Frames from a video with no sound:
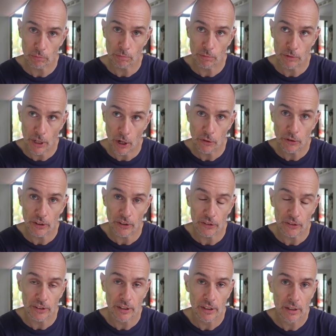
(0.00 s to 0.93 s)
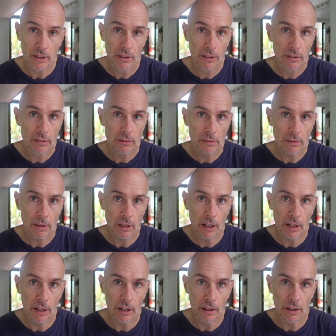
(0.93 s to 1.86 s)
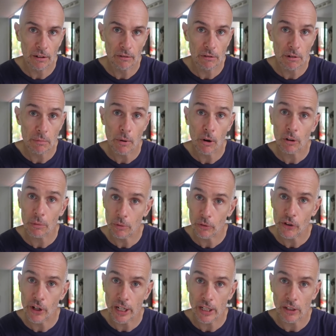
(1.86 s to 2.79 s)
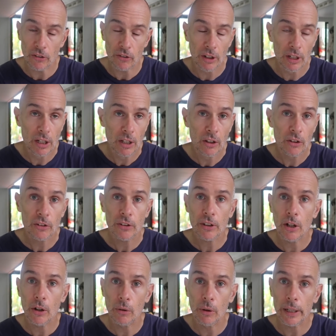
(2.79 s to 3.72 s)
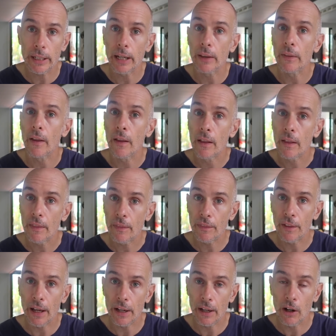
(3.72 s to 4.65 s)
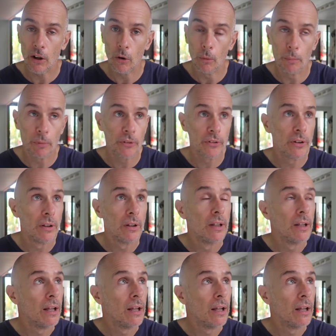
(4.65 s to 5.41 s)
noticed a remarkable change. So again, that helps.